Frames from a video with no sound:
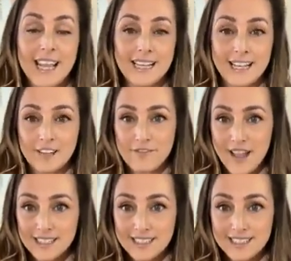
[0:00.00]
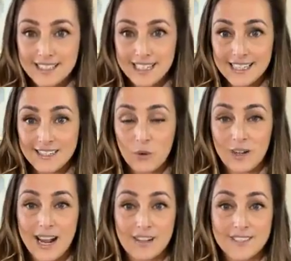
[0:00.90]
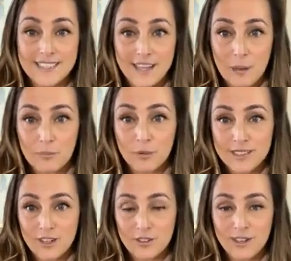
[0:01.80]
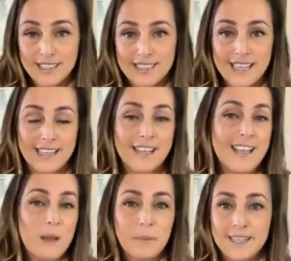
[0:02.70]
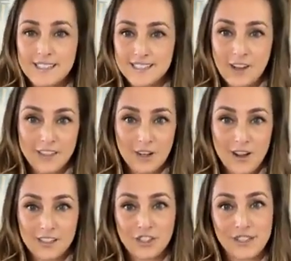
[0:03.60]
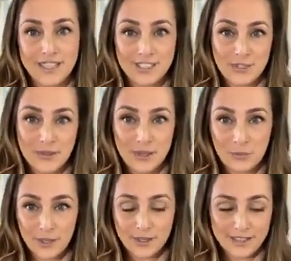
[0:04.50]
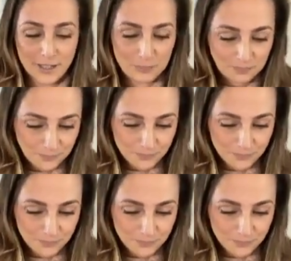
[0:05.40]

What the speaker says: it can affect skin or have some result on skin, but it is not the collagen that's doing the work there.